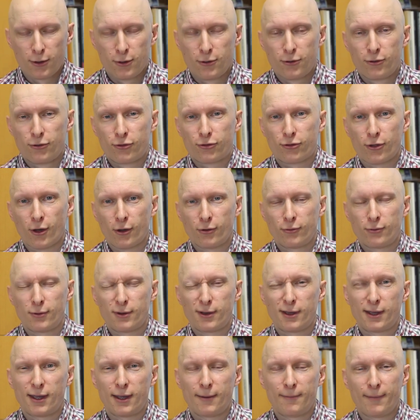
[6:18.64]
So
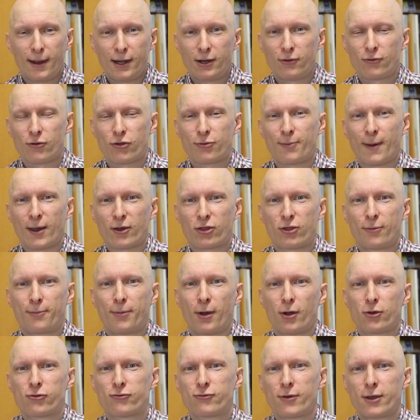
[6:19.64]
in many respects, the
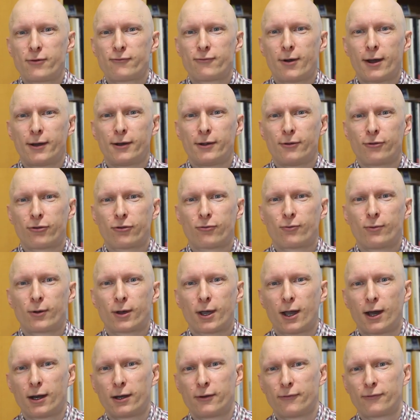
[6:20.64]
Bow Street Runners were
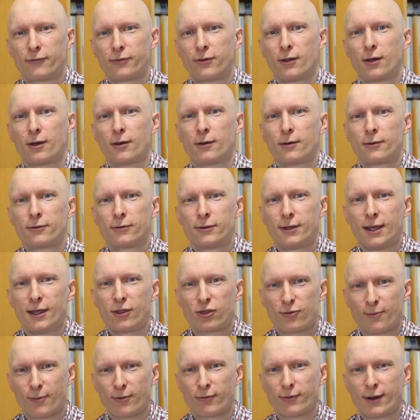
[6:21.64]
kind of the
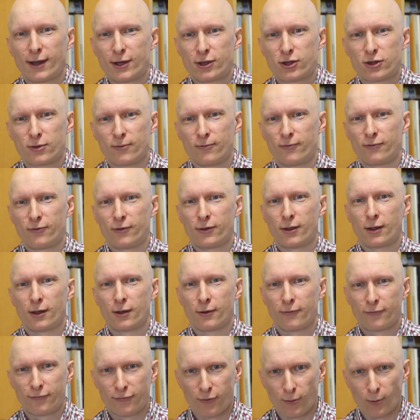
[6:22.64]
inspiration for
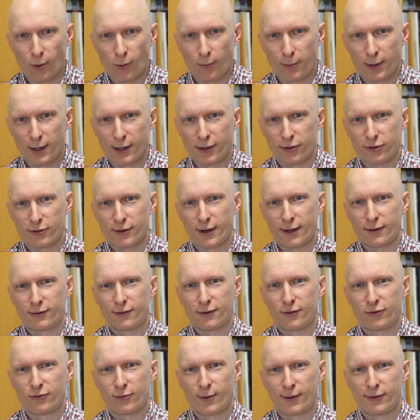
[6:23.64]
the formal police in
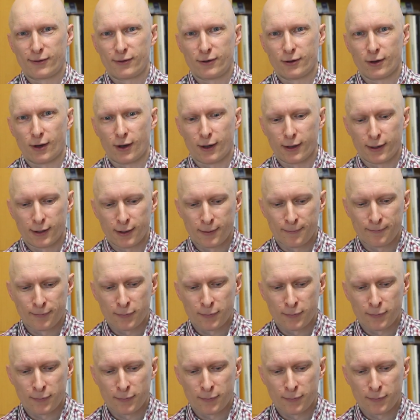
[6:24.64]
1829.